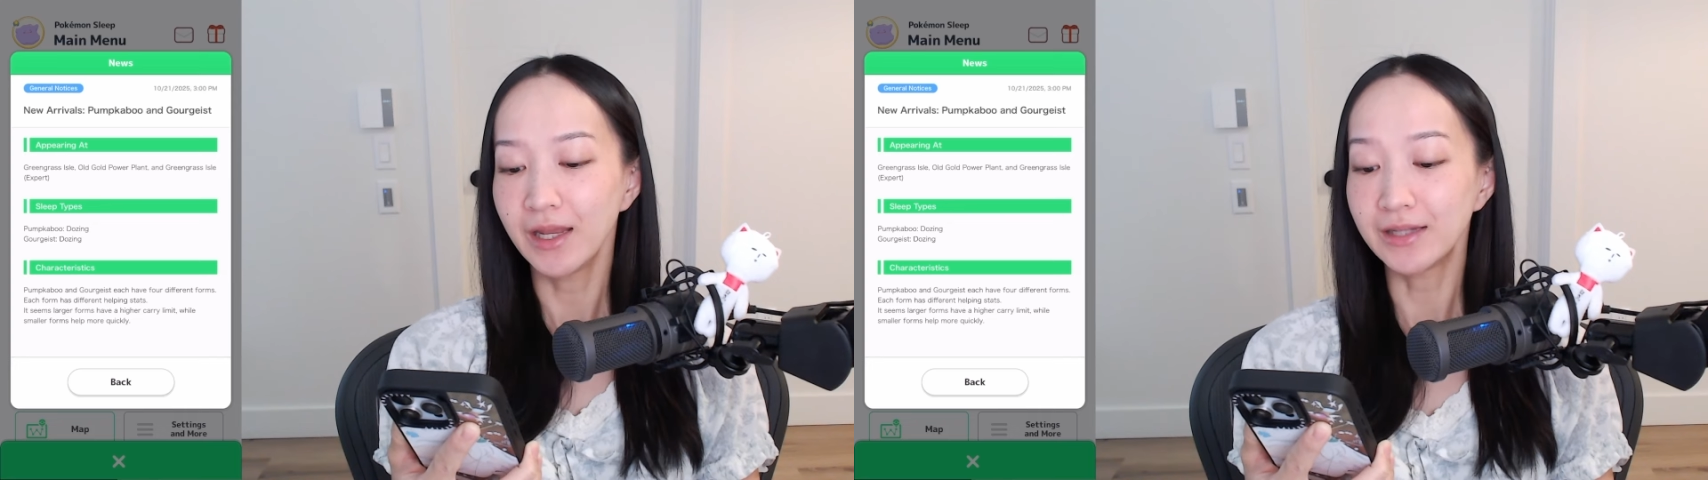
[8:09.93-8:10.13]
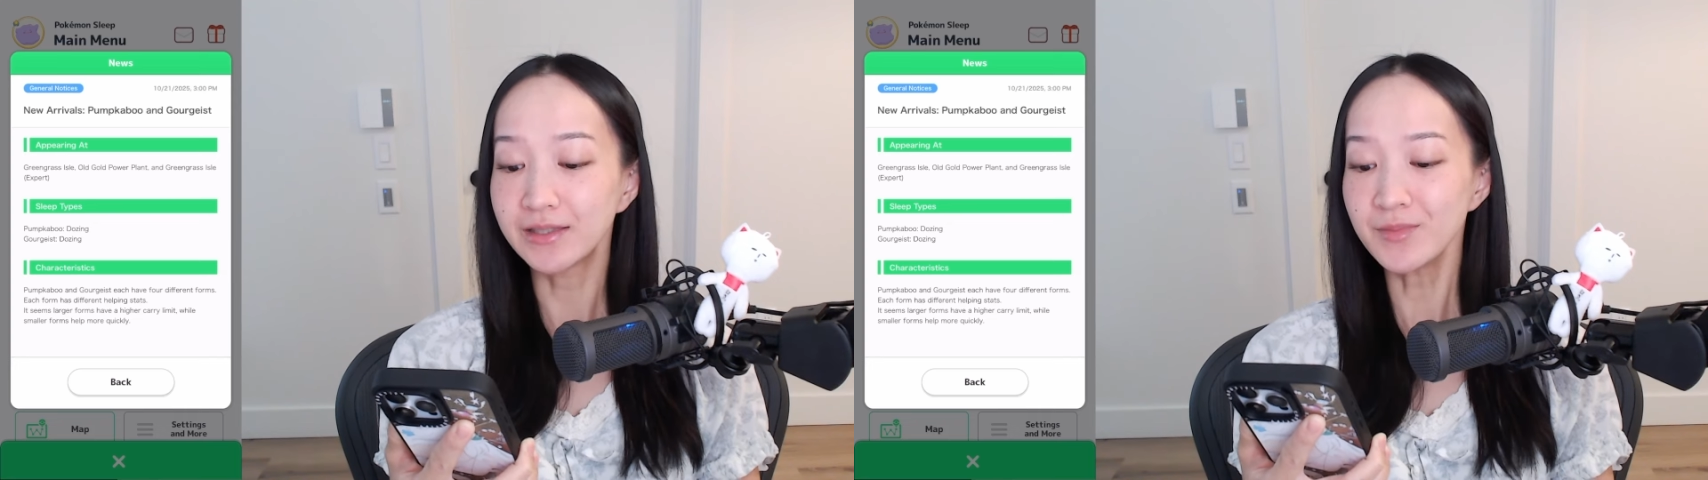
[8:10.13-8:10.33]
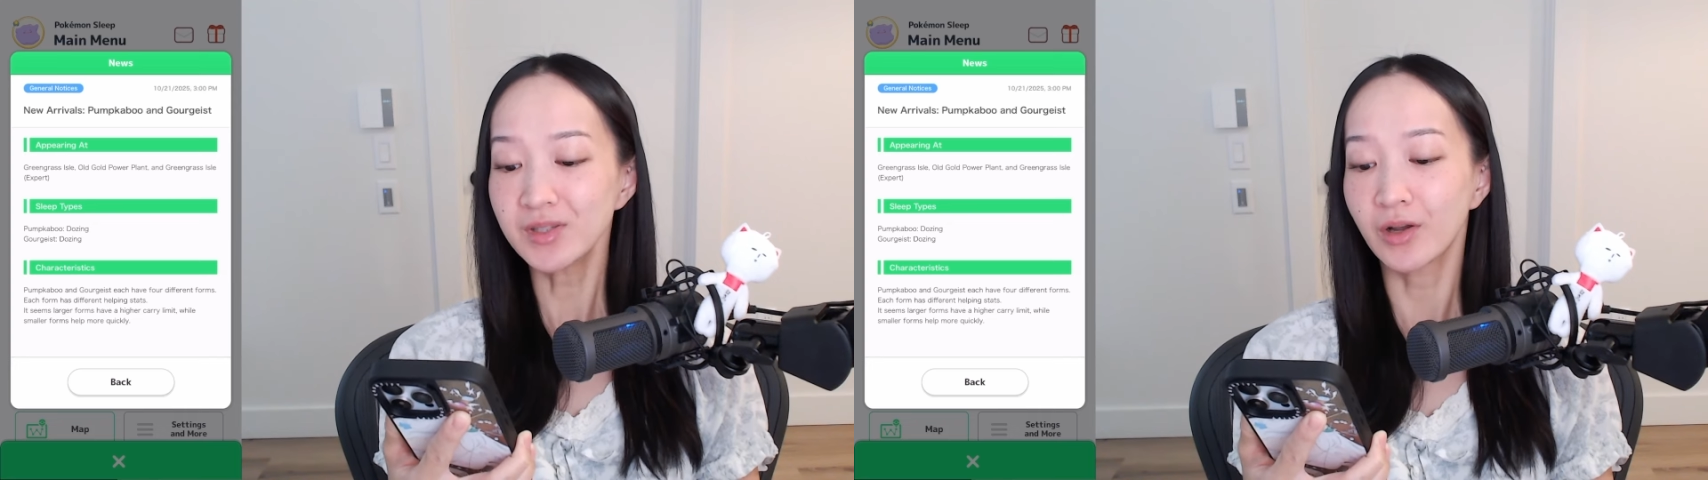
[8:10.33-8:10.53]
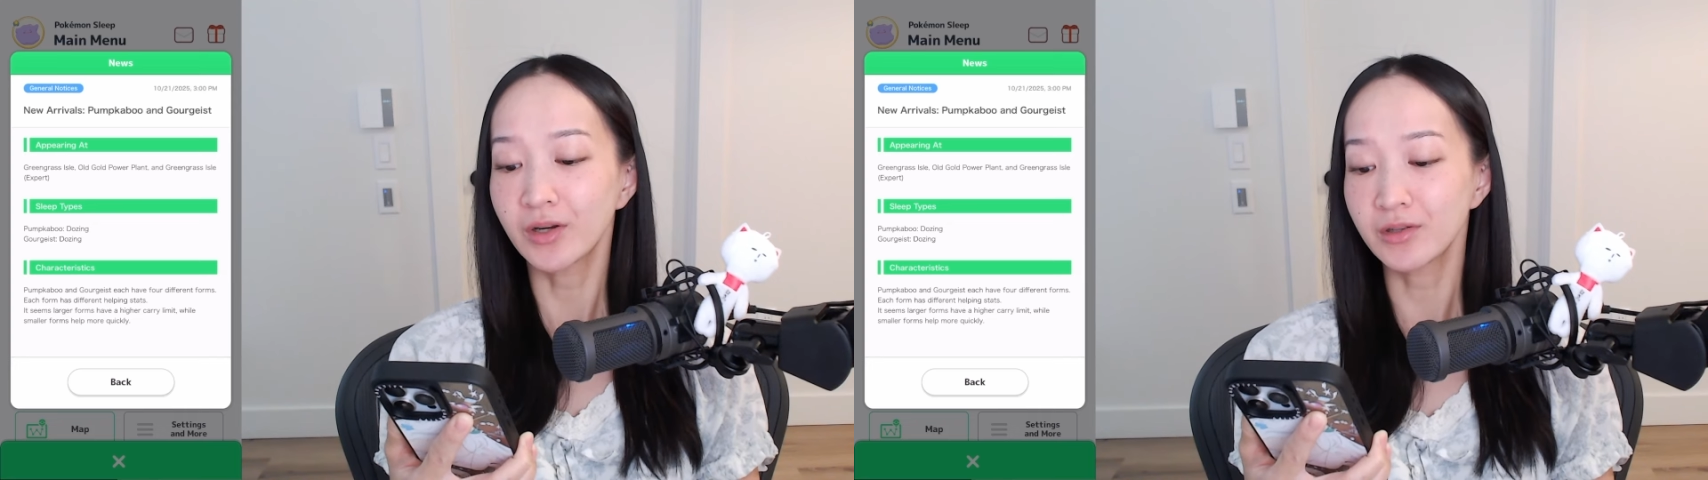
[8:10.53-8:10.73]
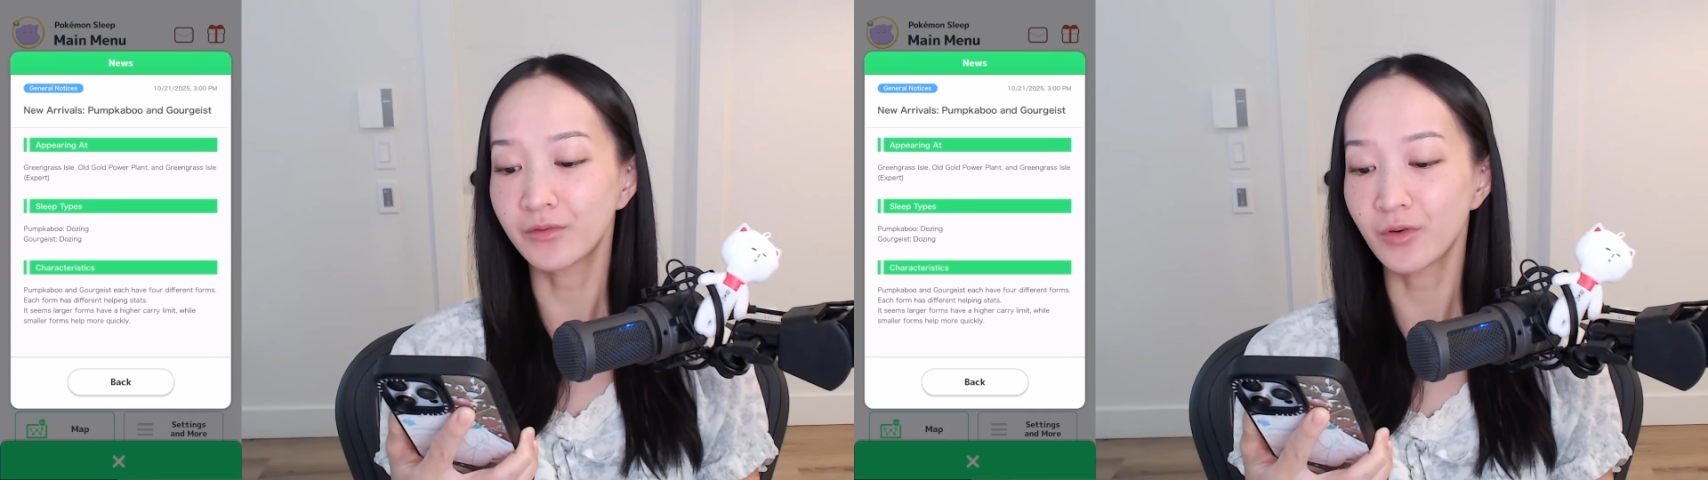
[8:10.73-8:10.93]
It seems
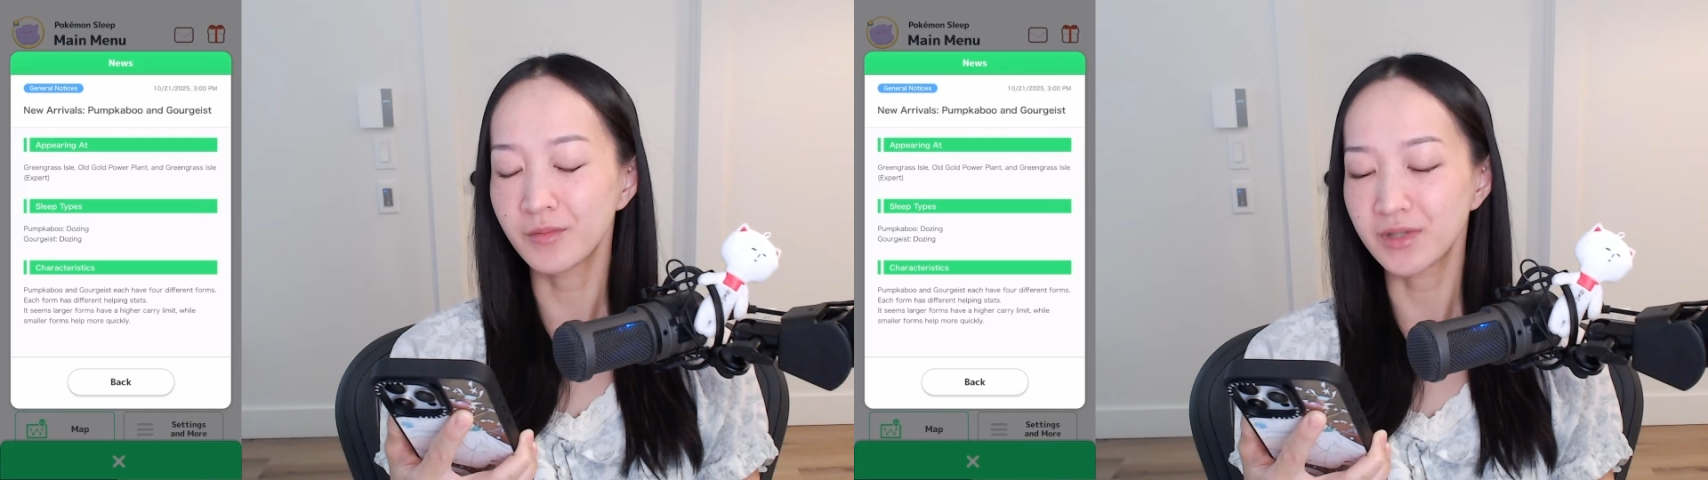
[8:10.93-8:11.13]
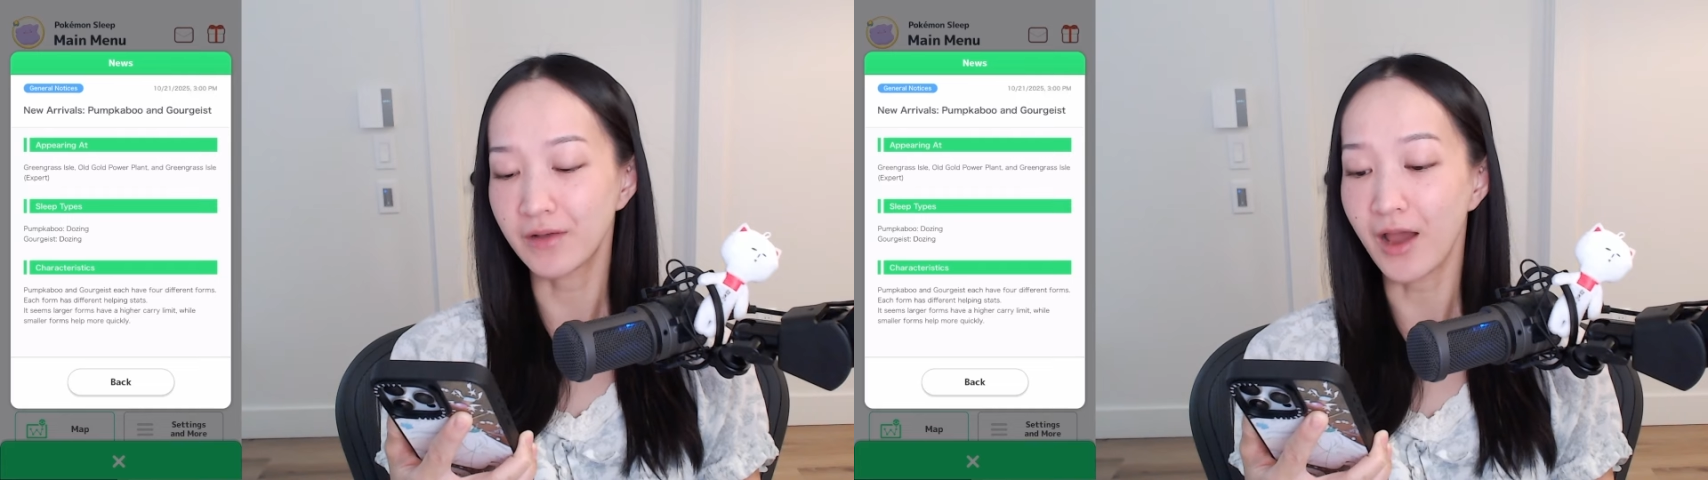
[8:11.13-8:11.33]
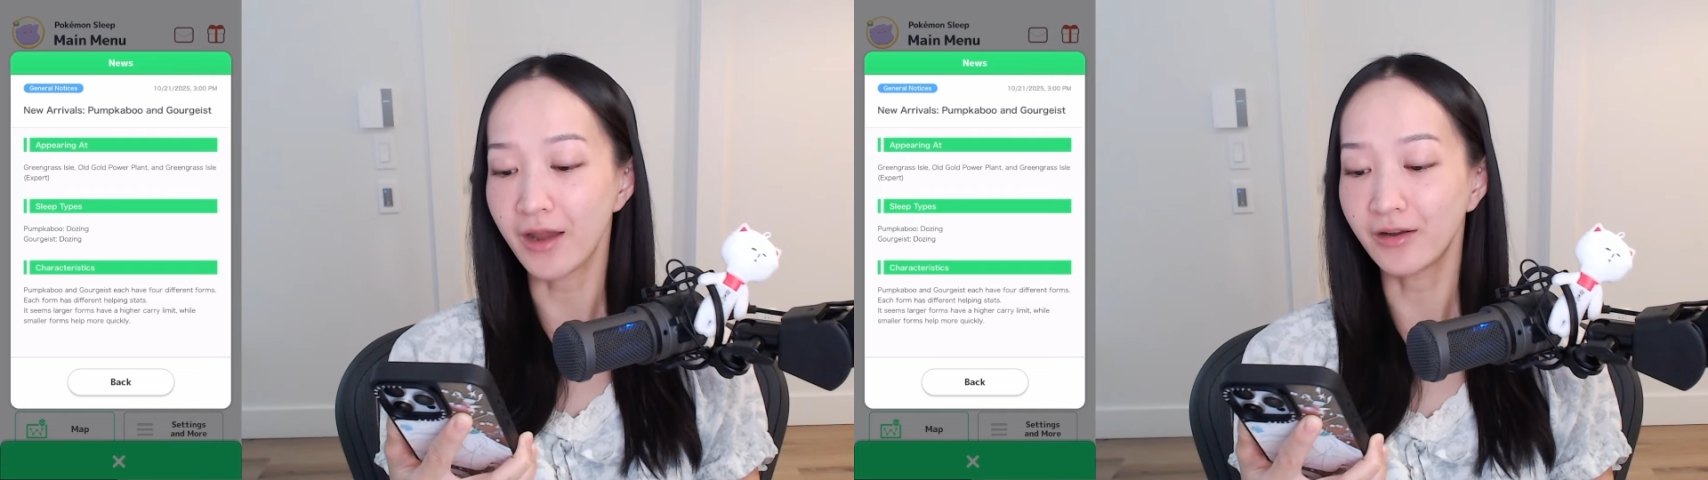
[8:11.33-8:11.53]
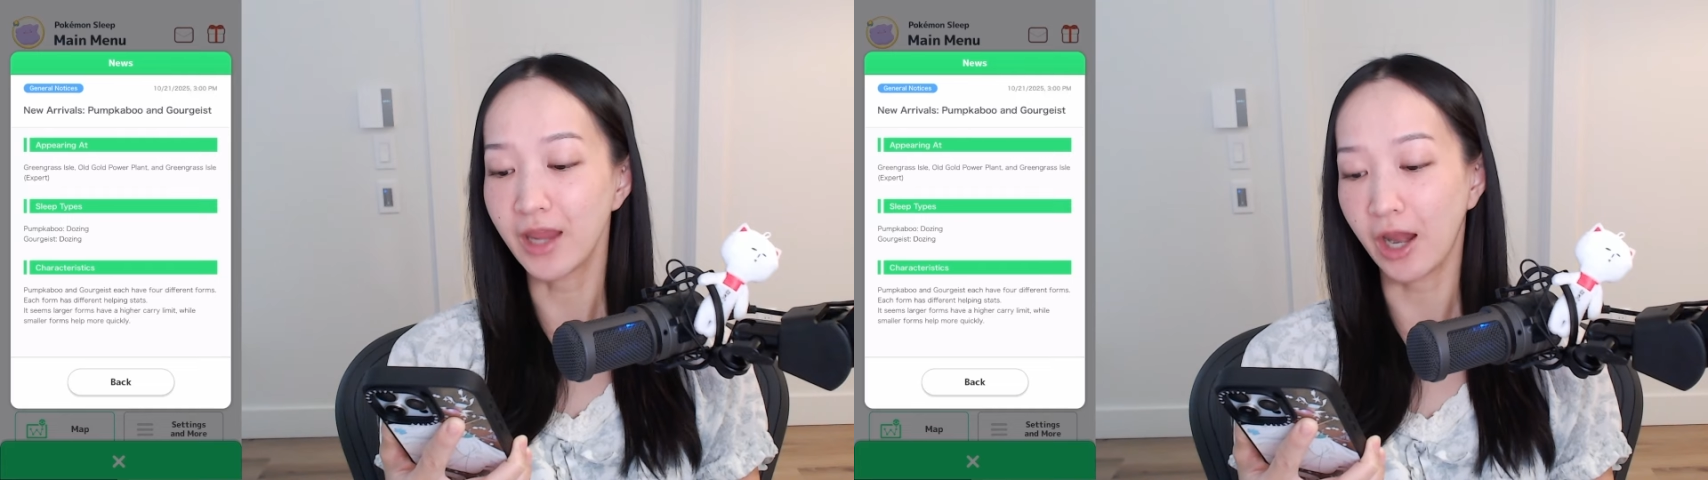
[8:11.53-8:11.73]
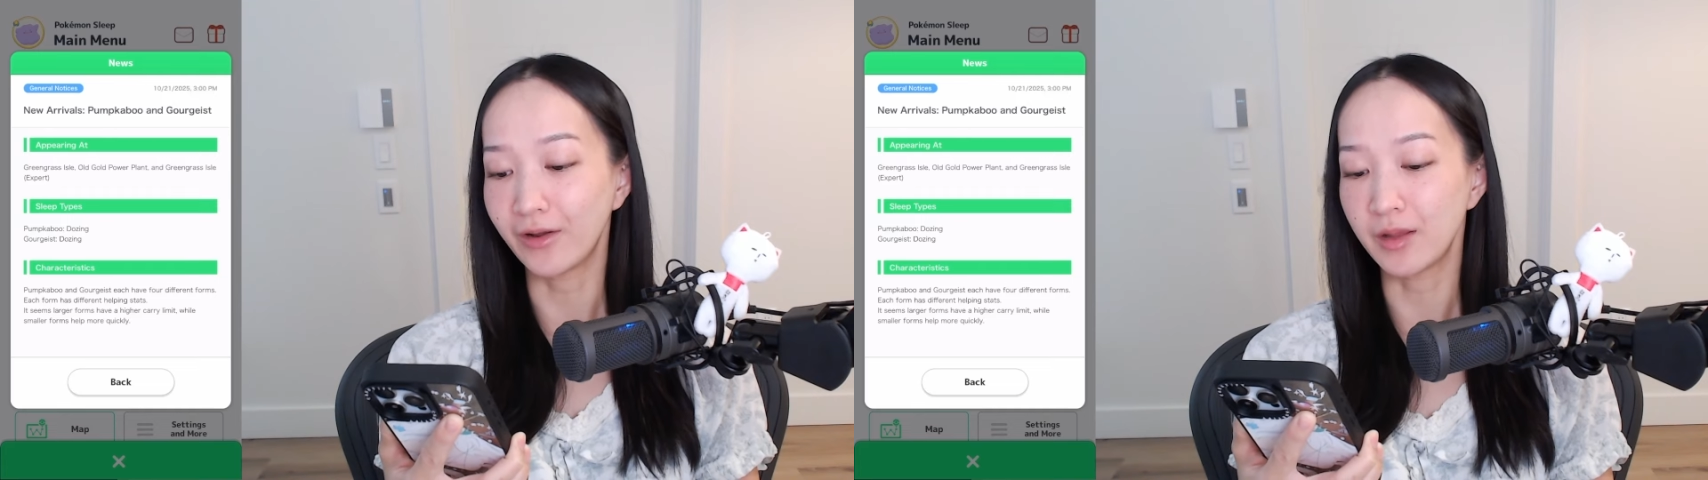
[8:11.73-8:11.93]
larger forms have higher
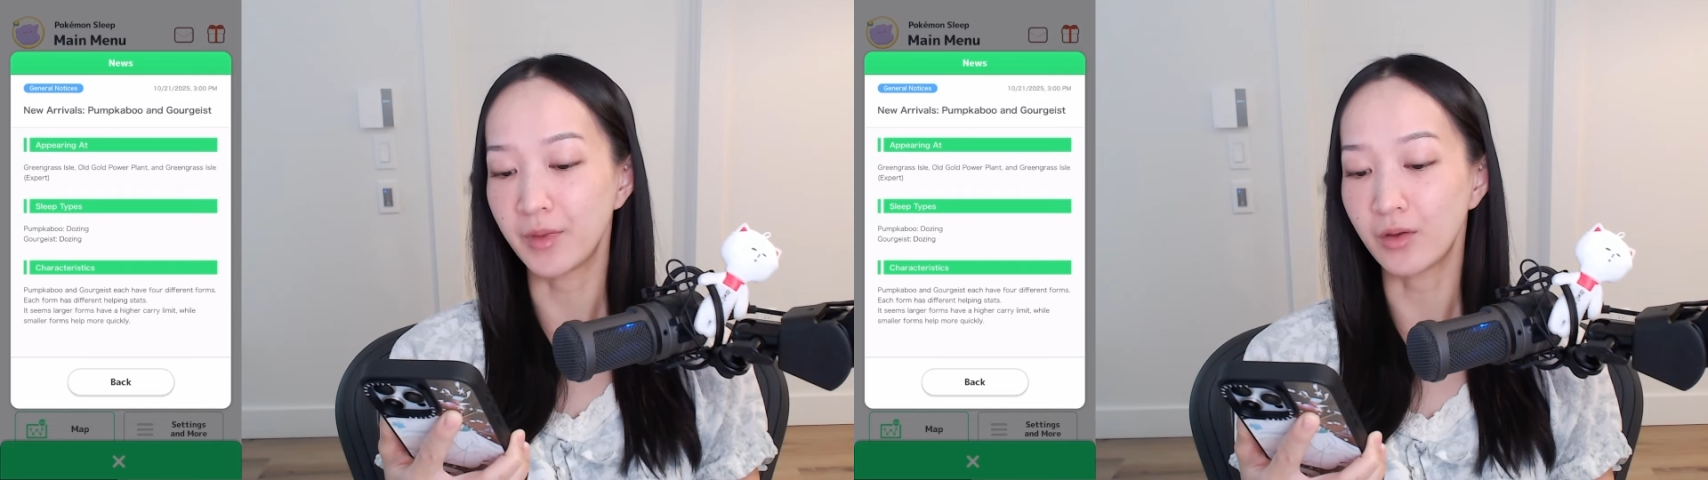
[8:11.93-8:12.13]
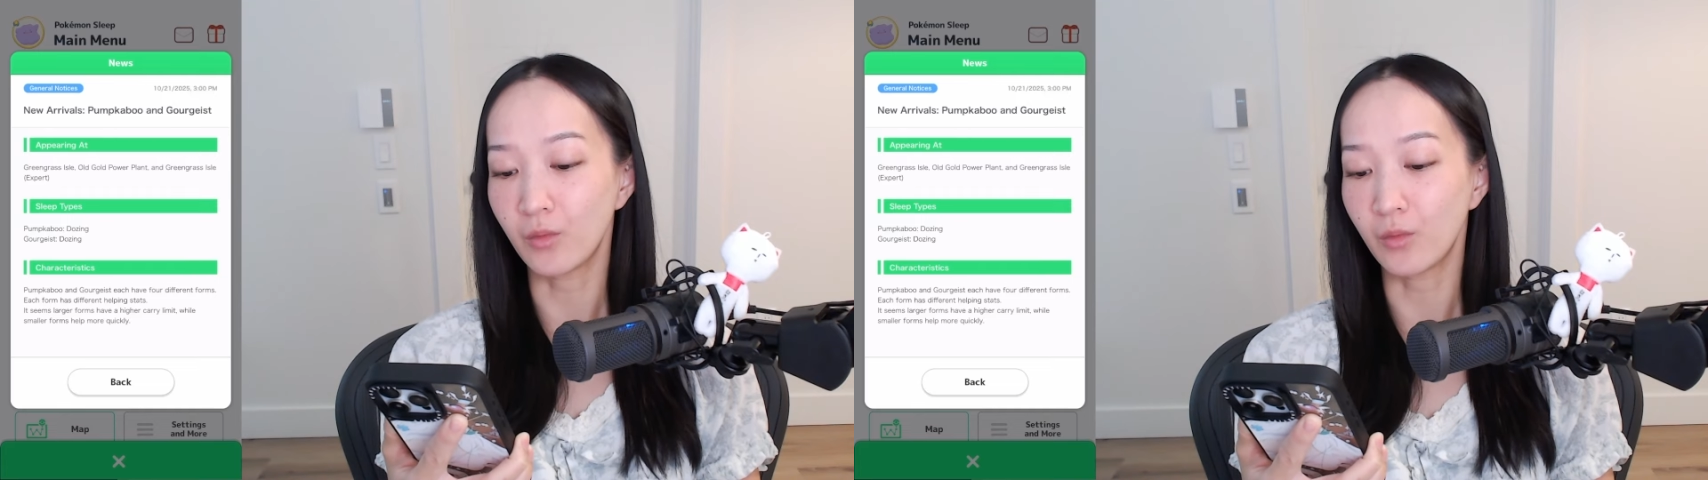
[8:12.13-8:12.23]
carry limit,